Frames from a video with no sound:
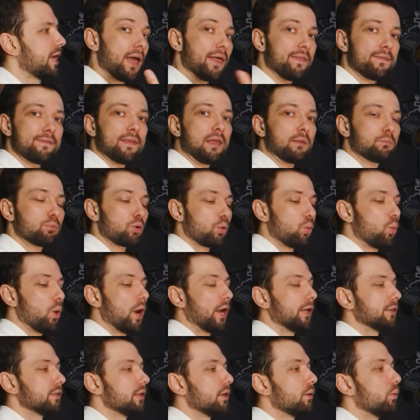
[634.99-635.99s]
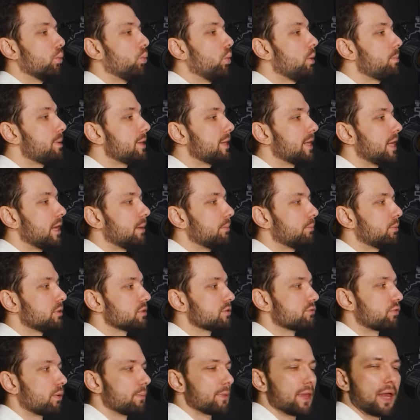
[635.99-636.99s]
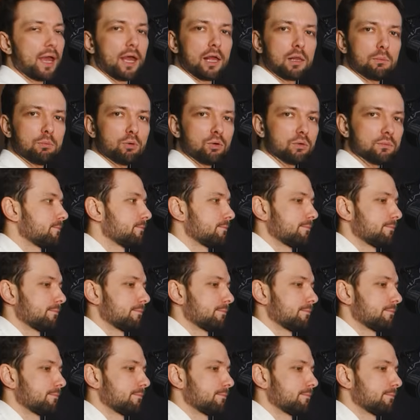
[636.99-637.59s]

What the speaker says: and then provide a whipping impulse from the elbow.